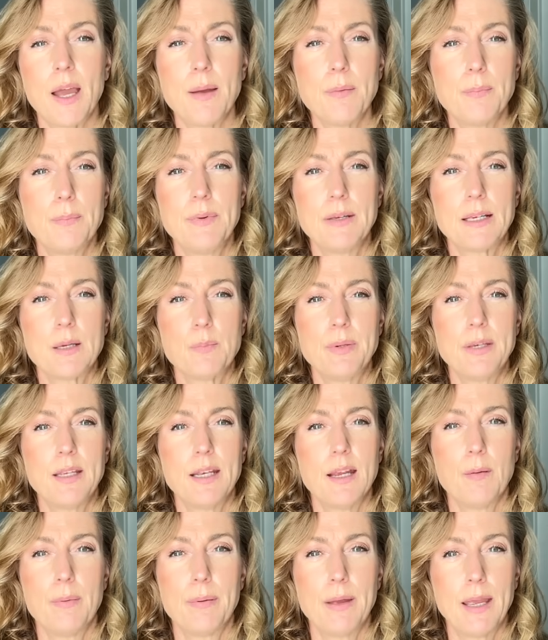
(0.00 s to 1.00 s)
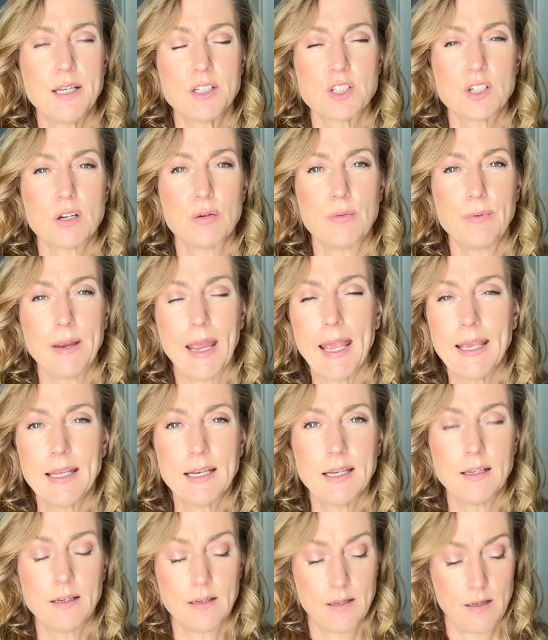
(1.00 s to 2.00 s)
my Wikipedia page
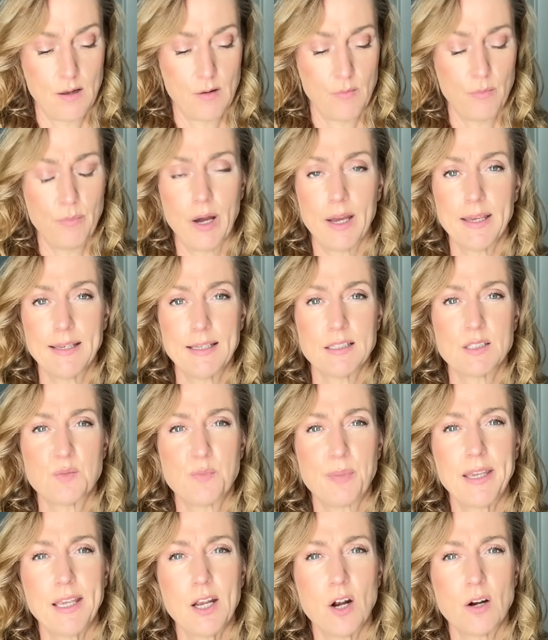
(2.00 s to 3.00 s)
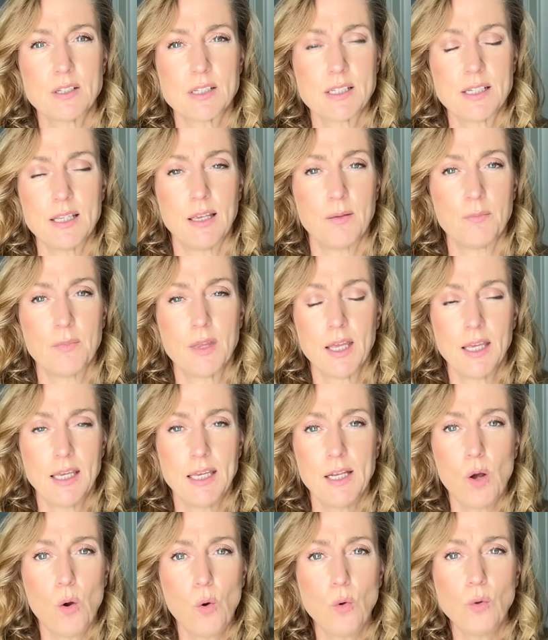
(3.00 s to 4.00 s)
created by his PR team?
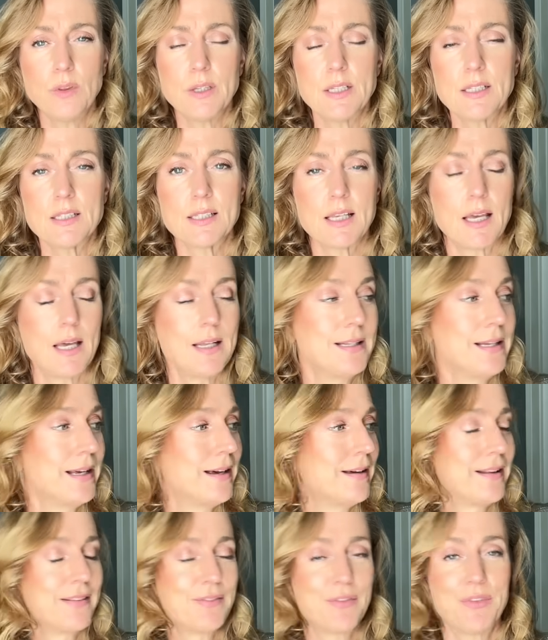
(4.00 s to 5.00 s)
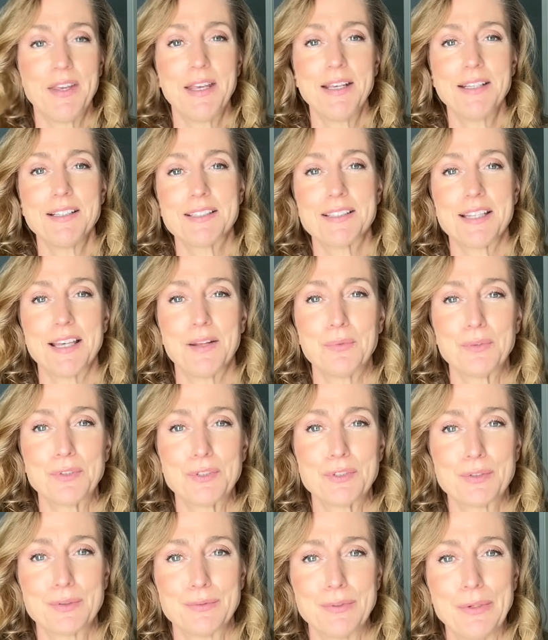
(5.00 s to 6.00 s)
It only said things that were
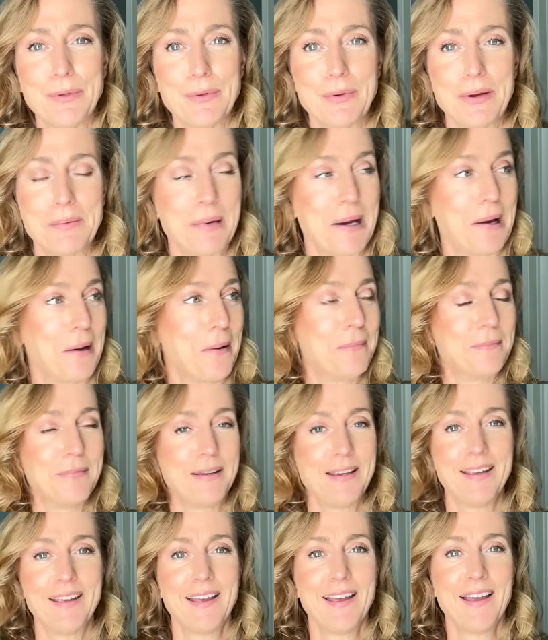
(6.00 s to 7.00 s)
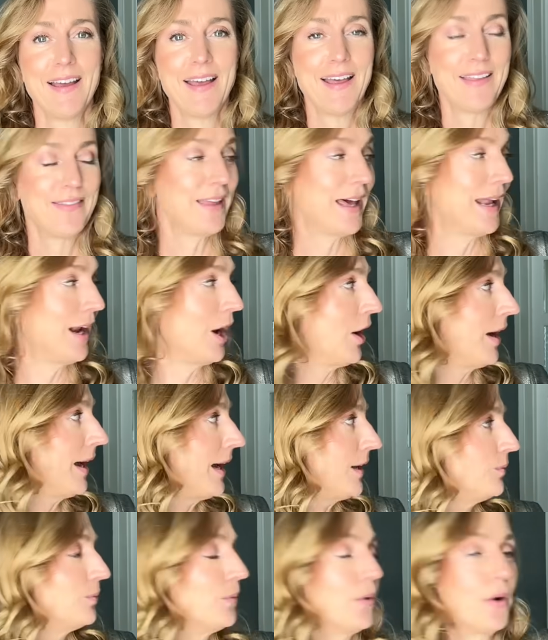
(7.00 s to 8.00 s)
true about me, that I
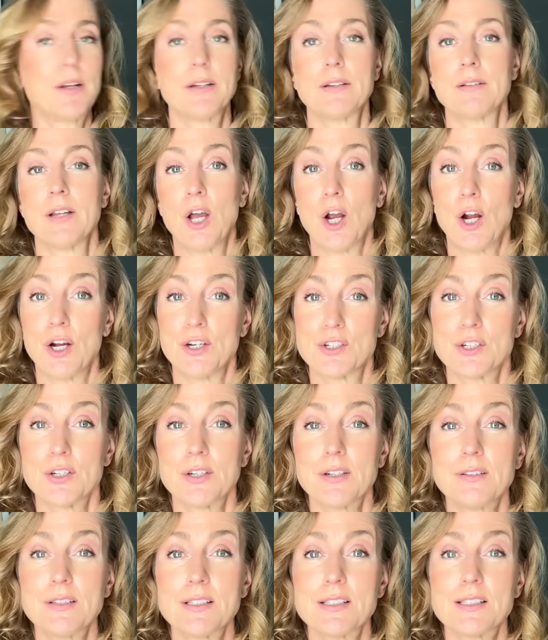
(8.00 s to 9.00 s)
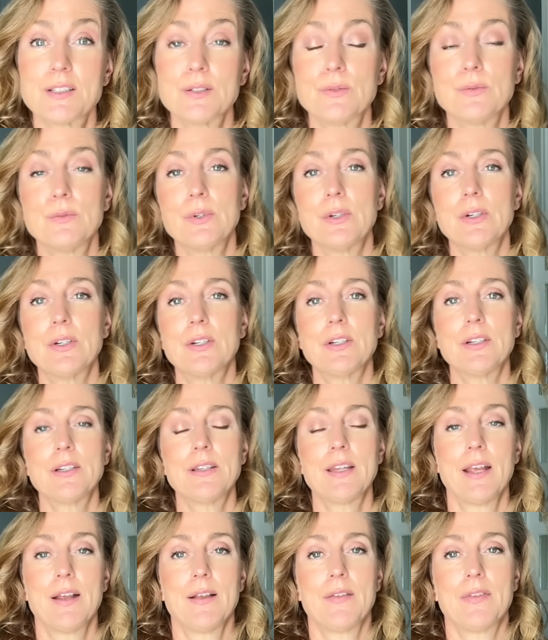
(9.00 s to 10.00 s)
had won a journalist
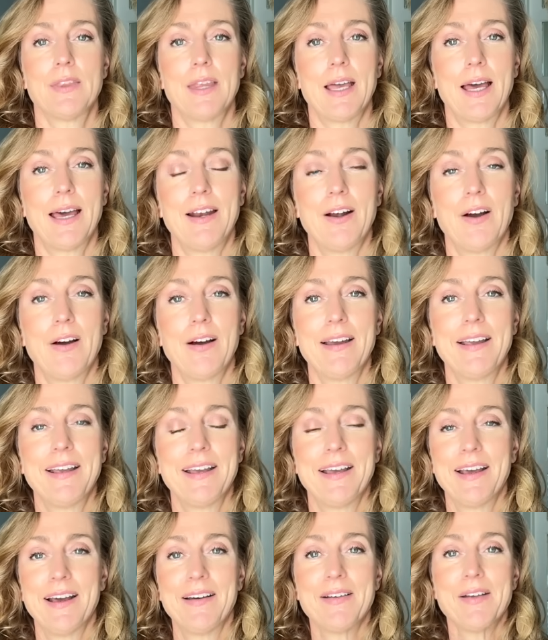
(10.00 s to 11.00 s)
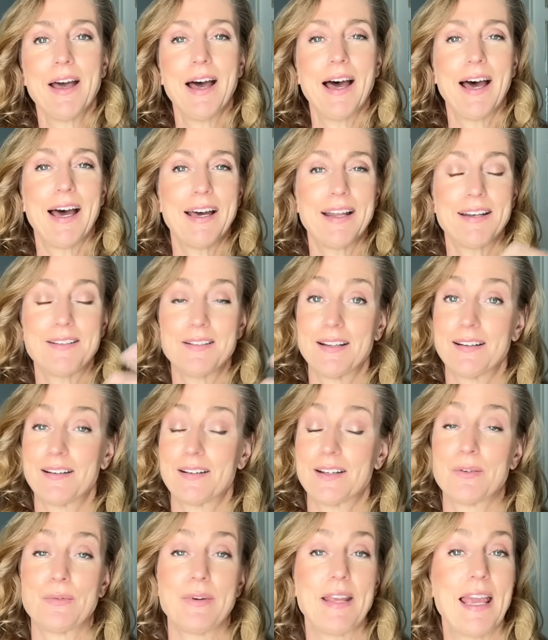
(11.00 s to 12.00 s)
award, that I had
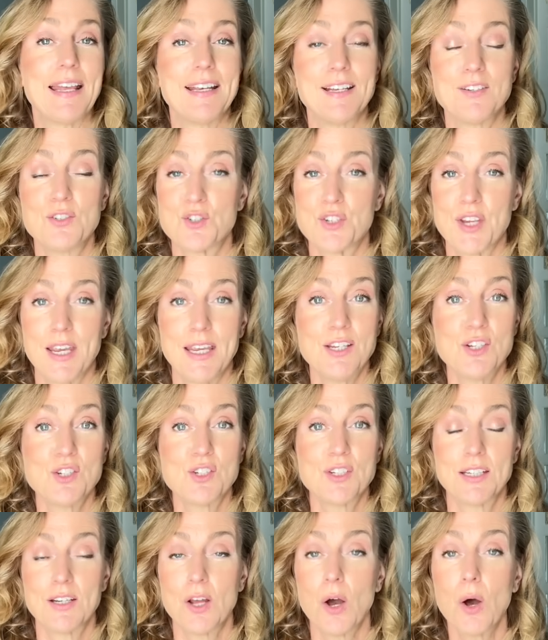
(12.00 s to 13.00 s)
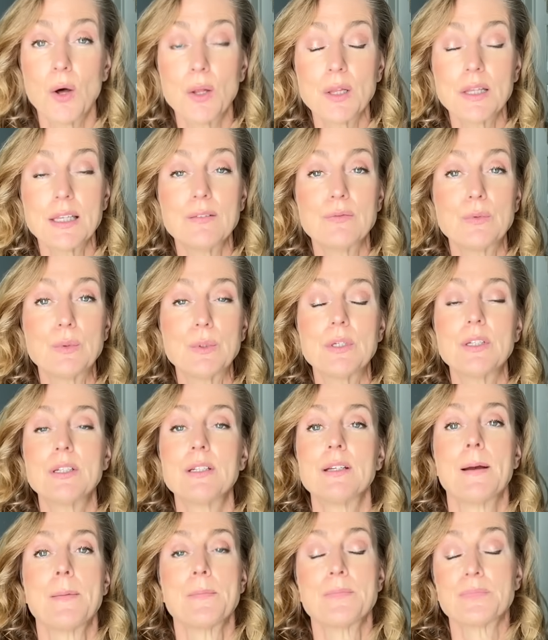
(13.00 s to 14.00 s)
created change in
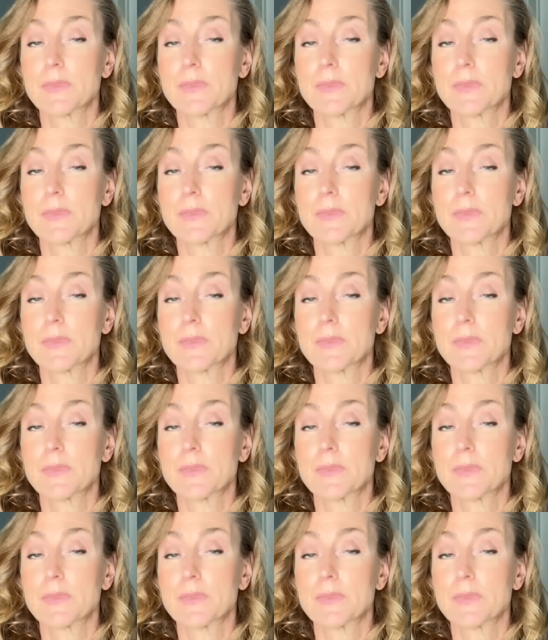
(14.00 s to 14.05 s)
Hollywood